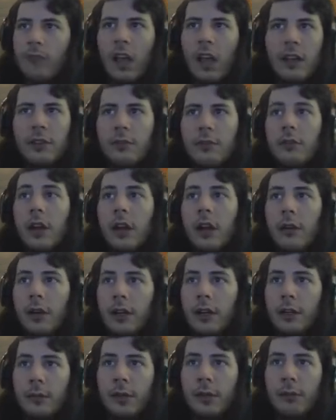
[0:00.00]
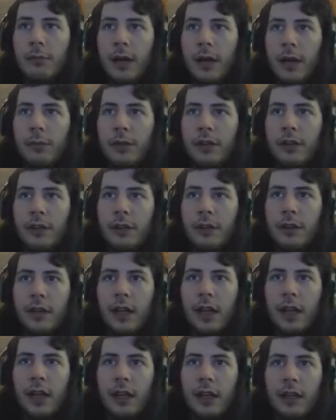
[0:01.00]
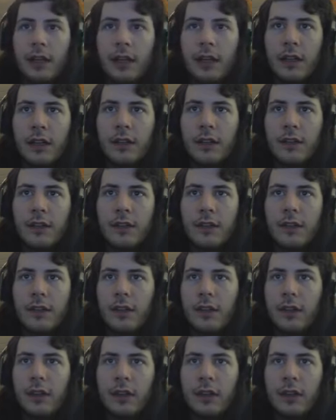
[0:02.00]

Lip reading: I do not recommend popping your neck. It's,